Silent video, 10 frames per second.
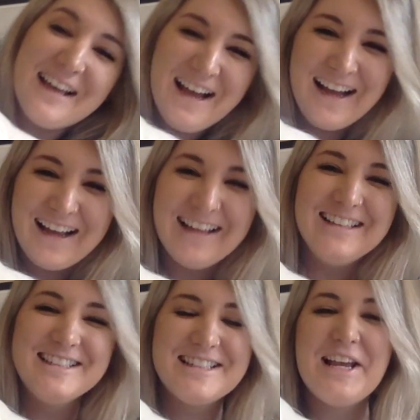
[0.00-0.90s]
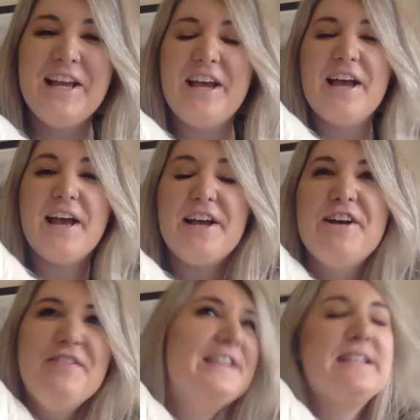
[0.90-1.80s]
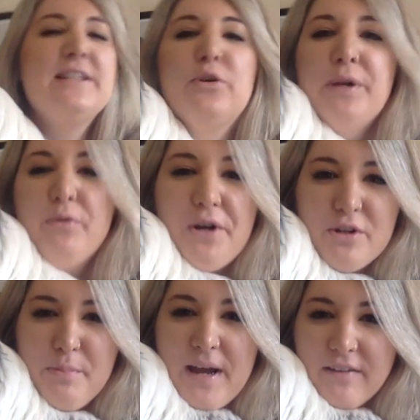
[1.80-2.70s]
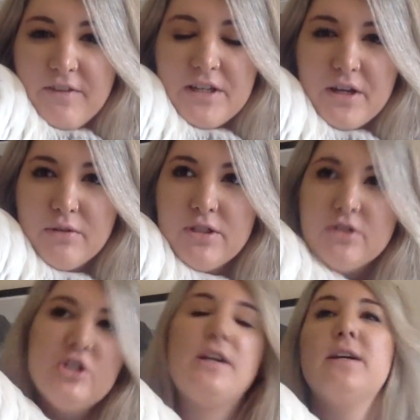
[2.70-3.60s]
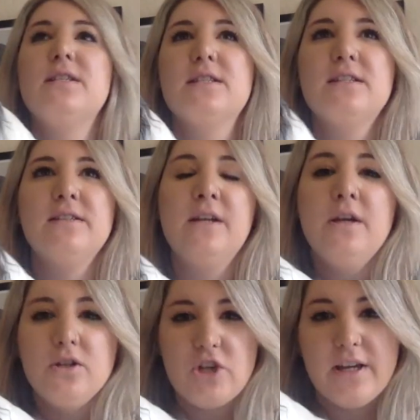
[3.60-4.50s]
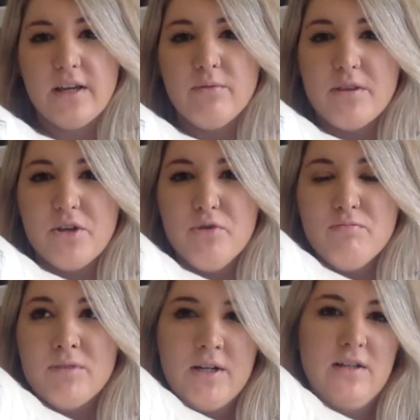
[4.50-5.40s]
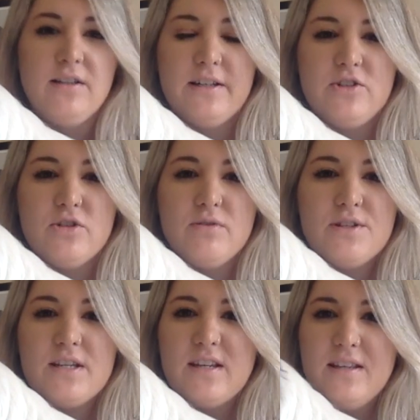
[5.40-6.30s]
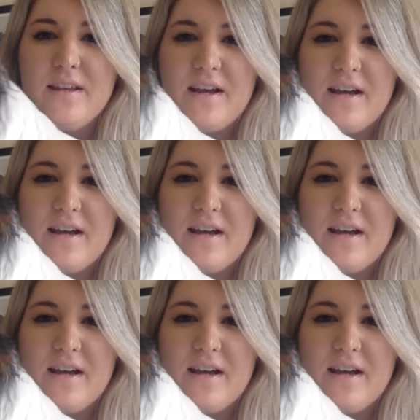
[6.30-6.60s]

guys, this is a quick welcome back video to just check in with you, let you see